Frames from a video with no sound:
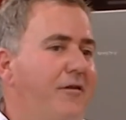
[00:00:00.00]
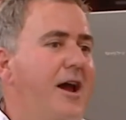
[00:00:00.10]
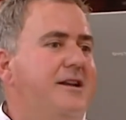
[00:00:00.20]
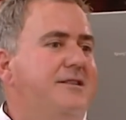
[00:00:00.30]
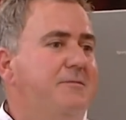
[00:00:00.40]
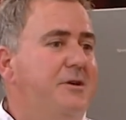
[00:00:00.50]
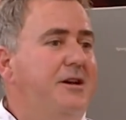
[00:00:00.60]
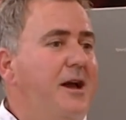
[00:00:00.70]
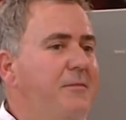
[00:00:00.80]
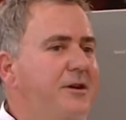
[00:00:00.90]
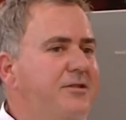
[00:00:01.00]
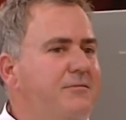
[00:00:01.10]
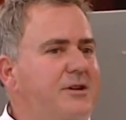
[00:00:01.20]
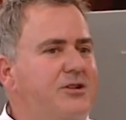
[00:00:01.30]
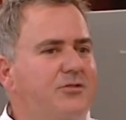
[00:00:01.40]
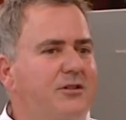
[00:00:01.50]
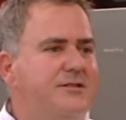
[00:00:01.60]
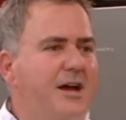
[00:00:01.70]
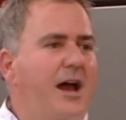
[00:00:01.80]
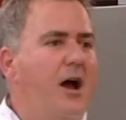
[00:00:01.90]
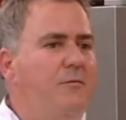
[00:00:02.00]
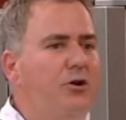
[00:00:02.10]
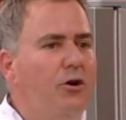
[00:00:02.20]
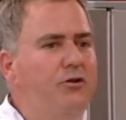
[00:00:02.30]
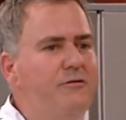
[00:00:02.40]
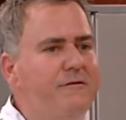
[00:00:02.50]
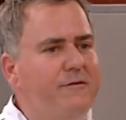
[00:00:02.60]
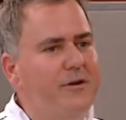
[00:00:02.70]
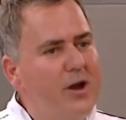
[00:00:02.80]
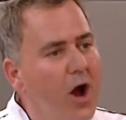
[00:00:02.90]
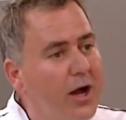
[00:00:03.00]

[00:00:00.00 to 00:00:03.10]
I had somebody come into the restaurant and say, "Hey, I'm gluten-free," I